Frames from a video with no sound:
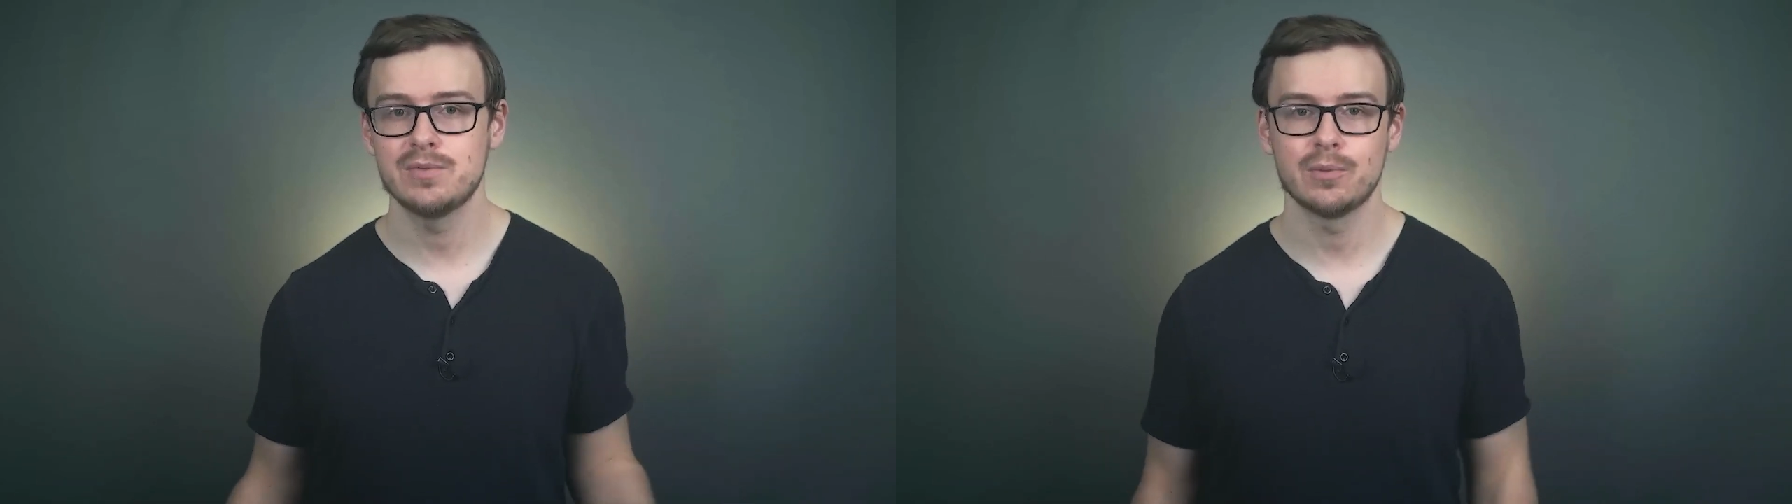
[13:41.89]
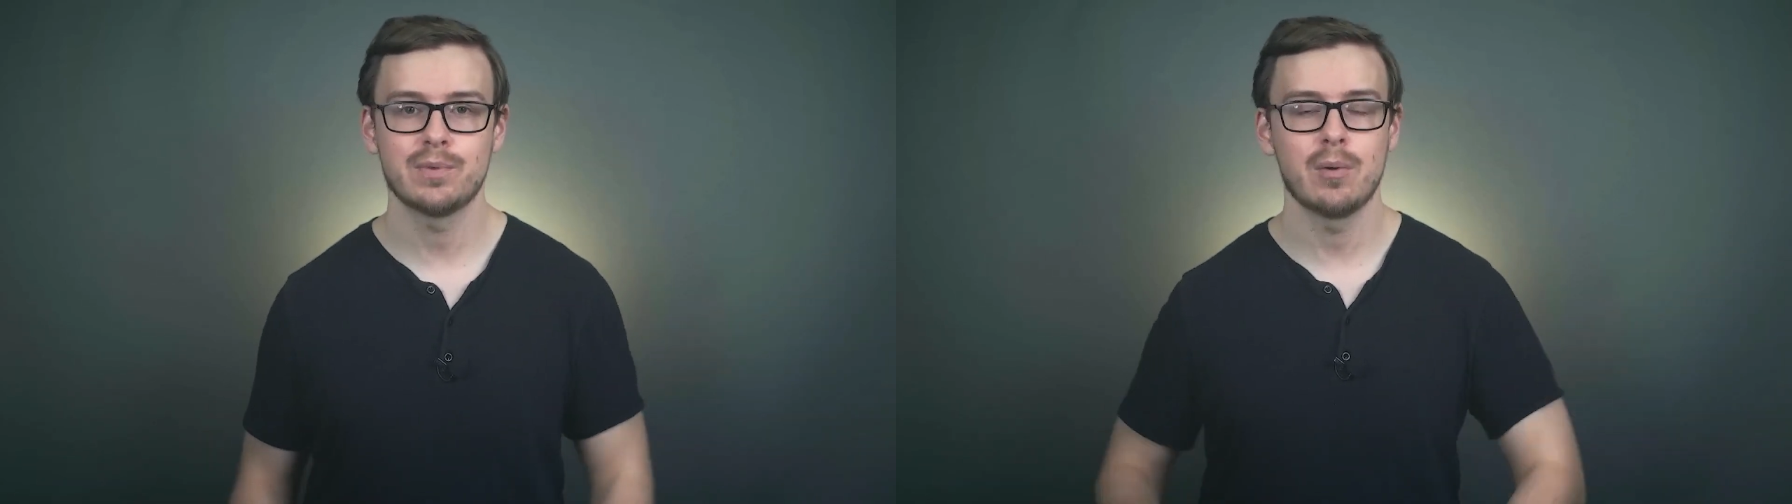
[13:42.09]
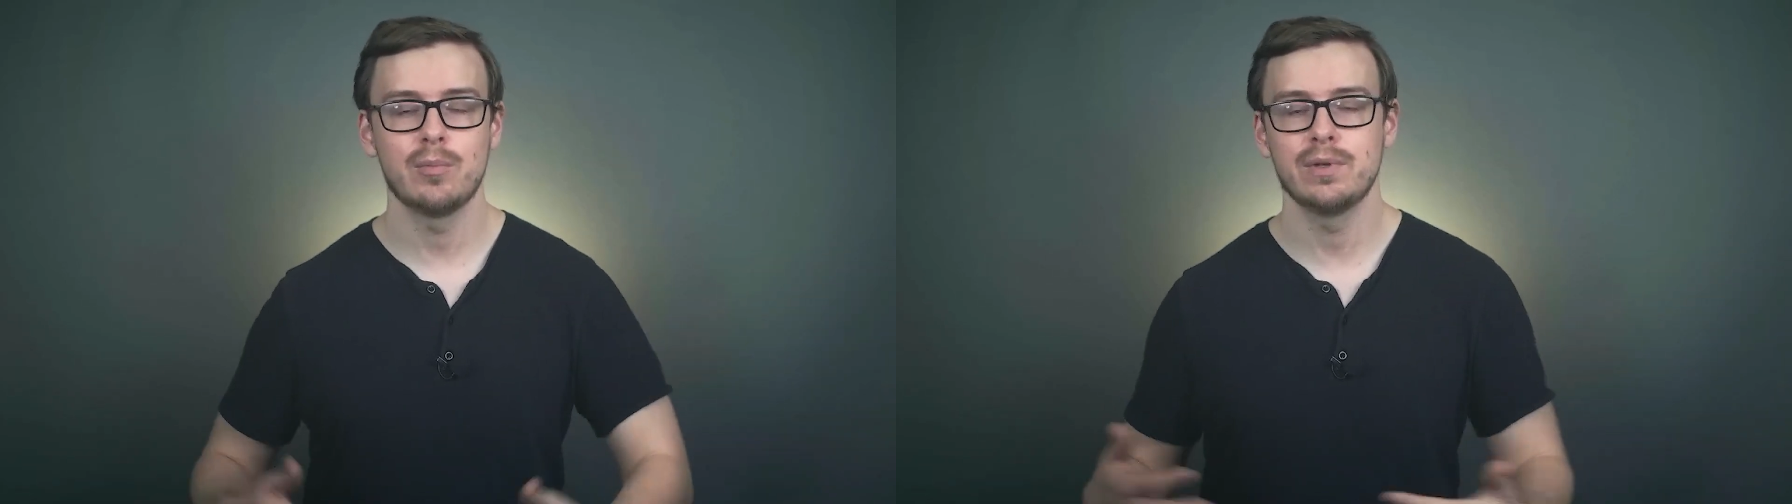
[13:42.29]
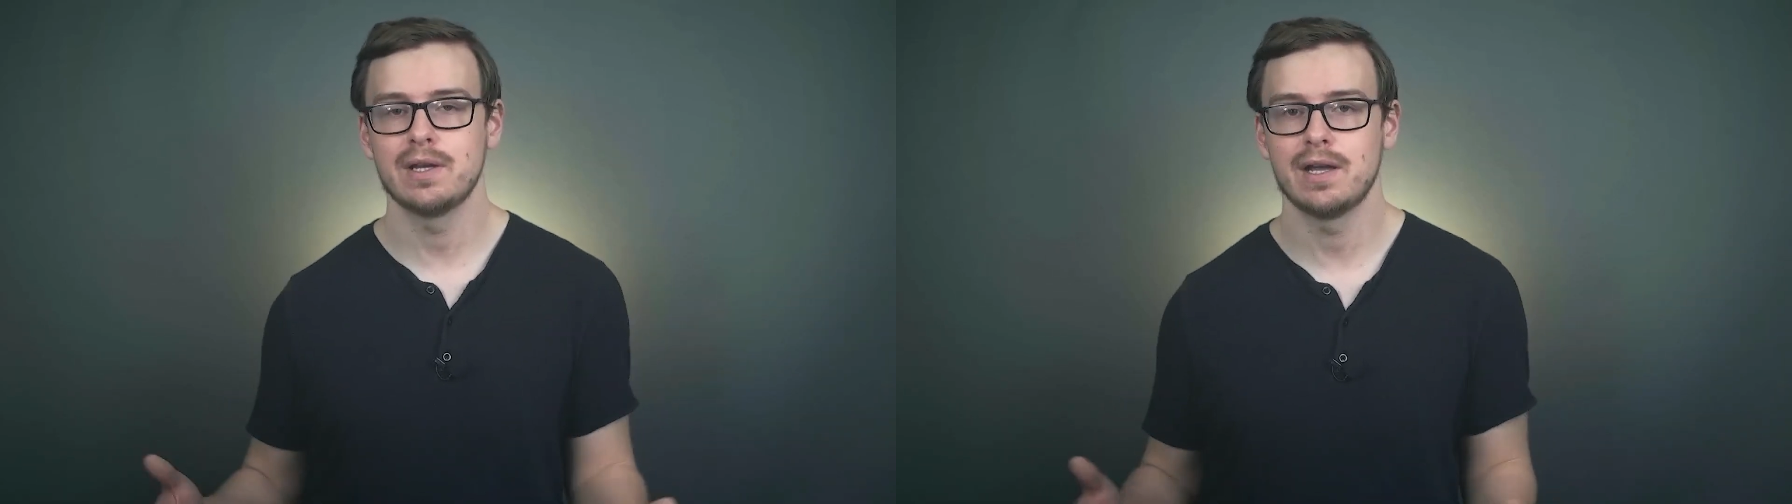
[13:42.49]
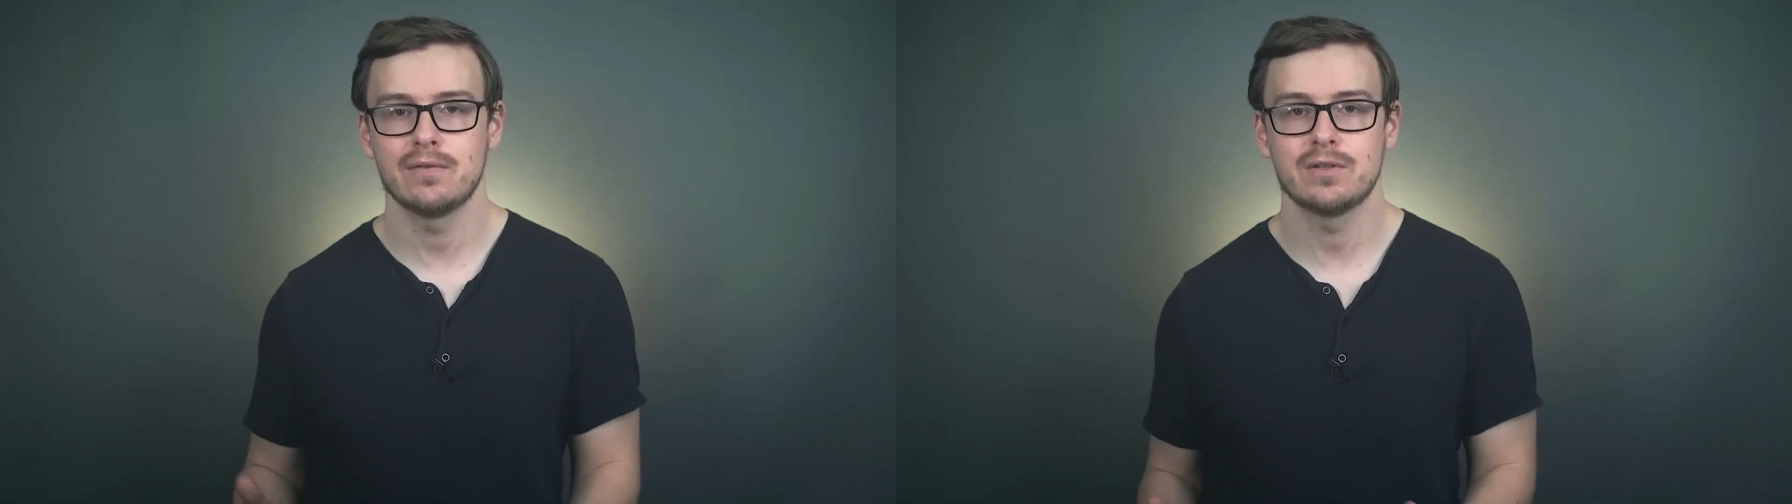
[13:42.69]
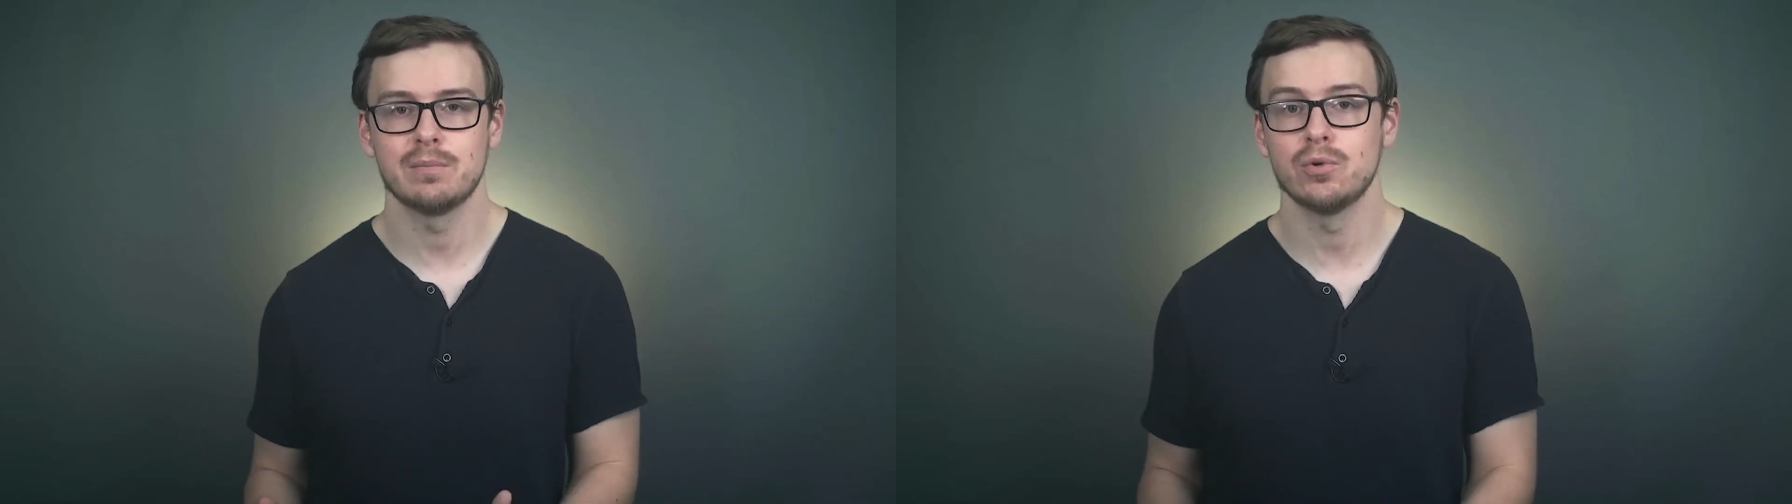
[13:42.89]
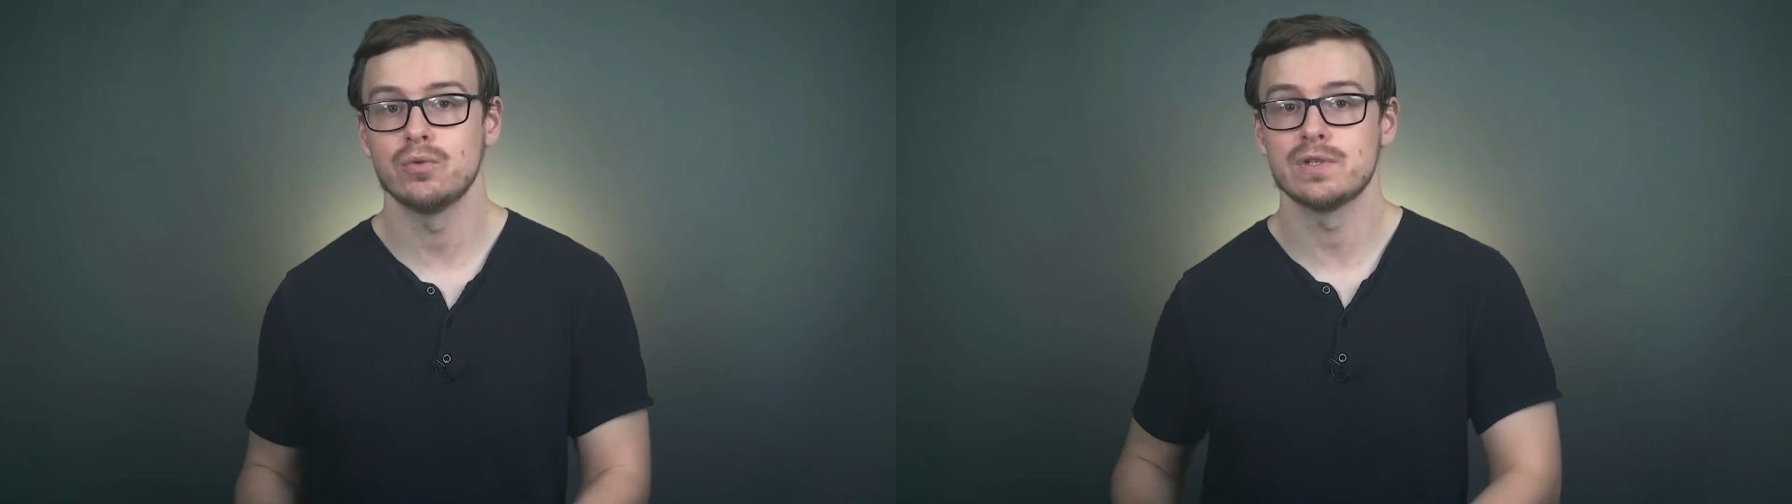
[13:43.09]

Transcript: you're probably going to have to move